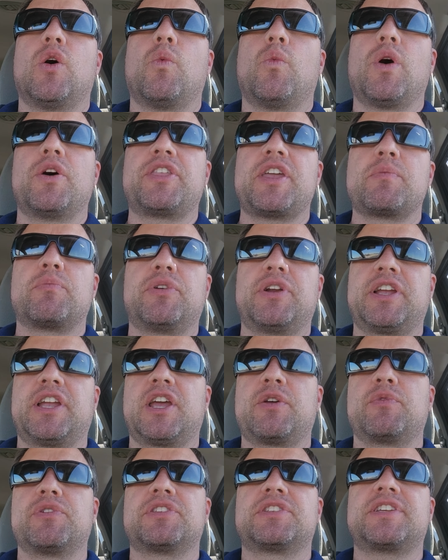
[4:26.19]
what they bring
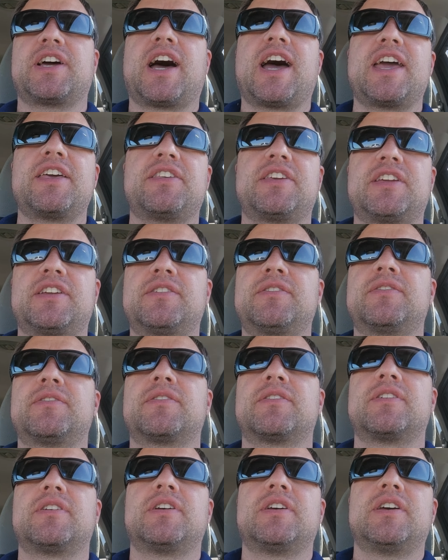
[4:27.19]
in with tithing
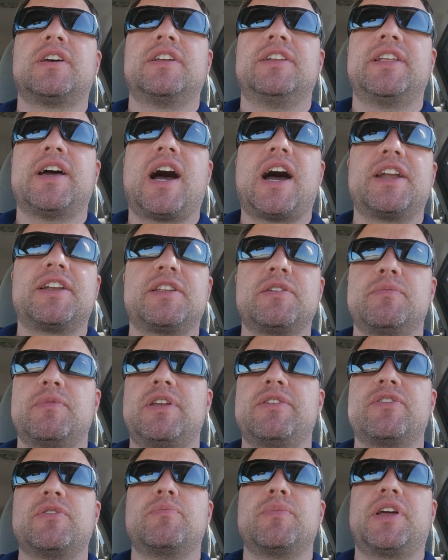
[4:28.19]
not to
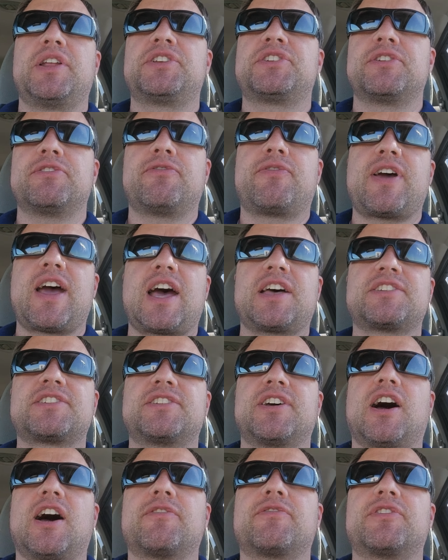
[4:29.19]
even mention fast
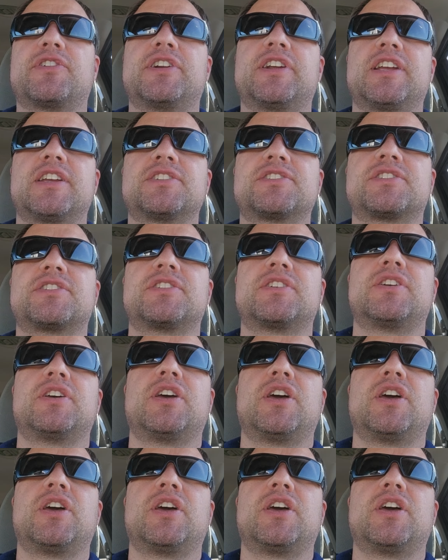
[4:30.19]
offerings,